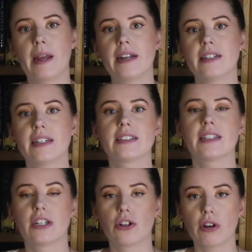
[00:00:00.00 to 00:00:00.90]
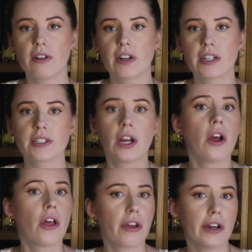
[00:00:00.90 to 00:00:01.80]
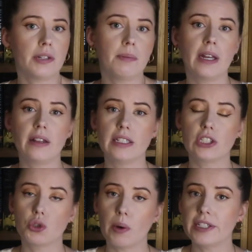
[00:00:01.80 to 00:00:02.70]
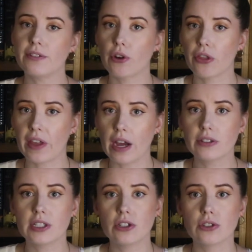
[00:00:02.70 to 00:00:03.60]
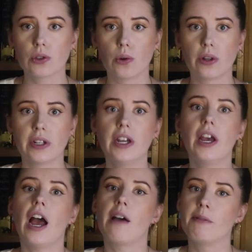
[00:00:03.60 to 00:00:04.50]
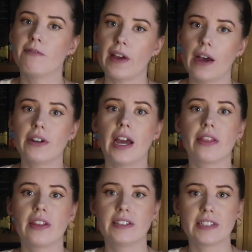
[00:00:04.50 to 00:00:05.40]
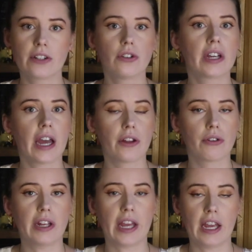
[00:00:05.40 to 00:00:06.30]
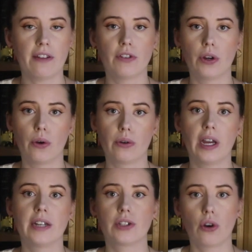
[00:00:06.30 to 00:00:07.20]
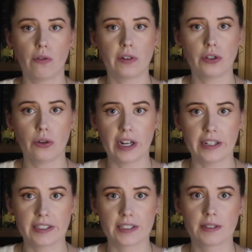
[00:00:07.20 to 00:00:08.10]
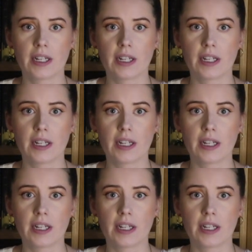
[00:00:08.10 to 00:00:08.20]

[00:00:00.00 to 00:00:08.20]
paintings and engravings thought to be at least 24,000 years old have been found at the single gallery cave known as Covadonas.